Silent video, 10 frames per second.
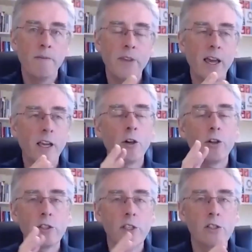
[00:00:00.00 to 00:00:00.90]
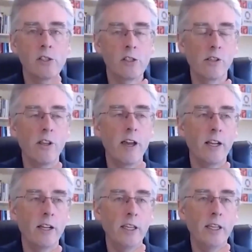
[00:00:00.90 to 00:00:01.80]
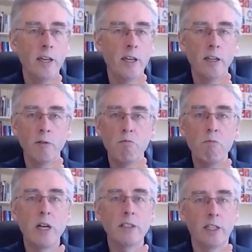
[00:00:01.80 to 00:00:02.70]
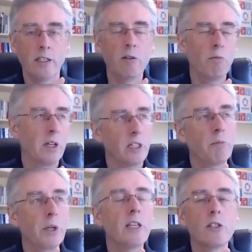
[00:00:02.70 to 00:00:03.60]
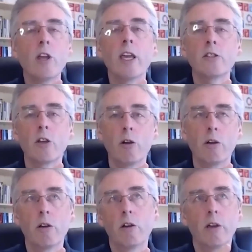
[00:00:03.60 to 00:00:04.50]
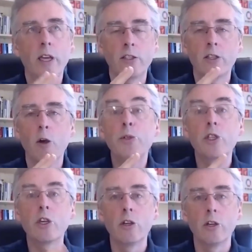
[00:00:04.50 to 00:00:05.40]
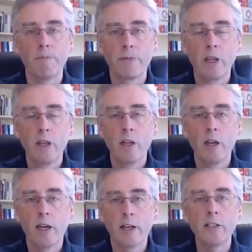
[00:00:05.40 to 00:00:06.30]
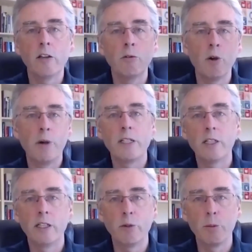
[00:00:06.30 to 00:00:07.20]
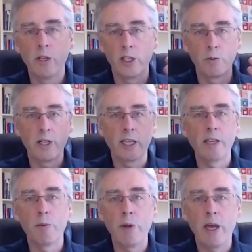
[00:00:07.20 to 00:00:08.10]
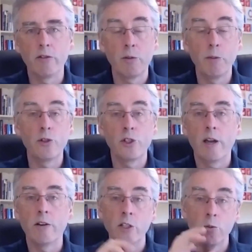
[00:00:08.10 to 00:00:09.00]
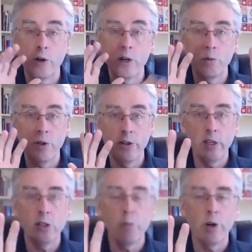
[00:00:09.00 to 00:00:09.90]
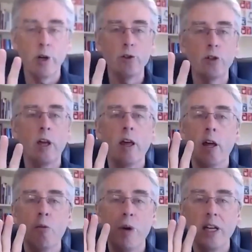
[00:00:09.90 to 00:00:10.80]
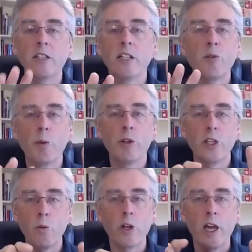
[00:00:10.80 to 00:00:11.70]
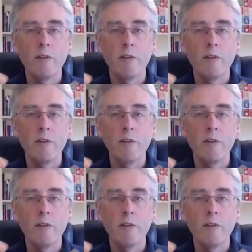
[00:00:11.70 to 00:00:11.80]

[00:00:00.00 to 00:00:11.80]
that cost is slightly not muddied, but it's obscure. And I don't know what my deliverable is when I give £1 to most charities. Whereas with this approach, my deliverable is what